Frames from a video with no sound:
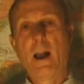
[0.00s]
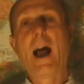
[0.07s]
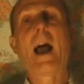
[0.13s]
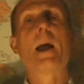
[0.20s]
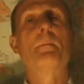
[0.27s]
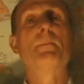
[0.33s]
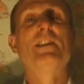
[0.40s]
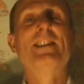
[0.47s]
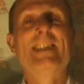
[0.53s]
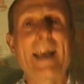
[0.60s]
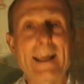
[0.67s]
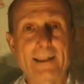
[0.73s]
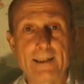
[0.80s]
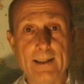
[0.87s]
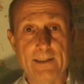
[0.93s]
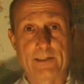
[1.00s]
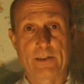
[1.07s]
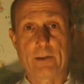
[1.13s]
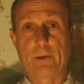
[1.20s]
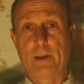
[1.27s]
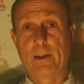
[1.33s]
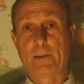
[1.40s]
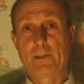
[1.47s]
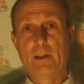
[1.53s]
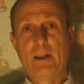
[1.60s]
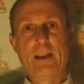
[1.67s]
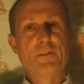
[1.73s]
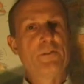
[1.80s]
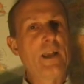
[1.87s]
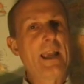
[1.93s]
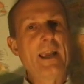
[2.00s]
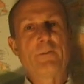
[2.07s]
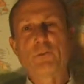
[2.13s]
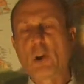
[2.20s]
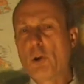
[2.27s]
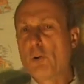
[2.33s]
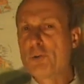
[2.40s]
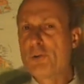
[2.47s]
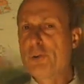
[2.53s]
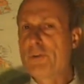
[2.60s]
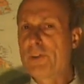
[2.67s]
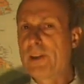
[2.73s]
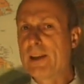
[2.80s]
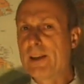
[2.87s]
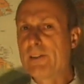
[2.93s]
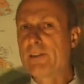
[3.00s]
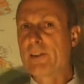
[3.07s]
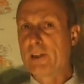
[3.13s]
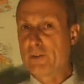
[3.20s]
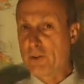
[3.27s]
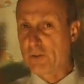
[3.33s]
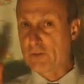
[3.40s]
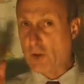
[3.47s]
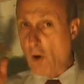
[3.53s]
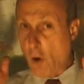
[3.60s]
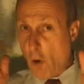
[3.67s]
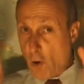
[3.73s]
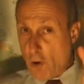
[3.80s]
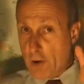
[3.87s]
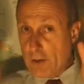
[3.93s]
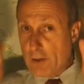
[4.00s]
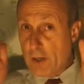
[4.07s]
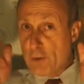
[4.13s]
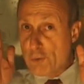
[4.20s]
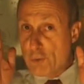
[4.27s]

I am deadly serious. They have told you things that just aren't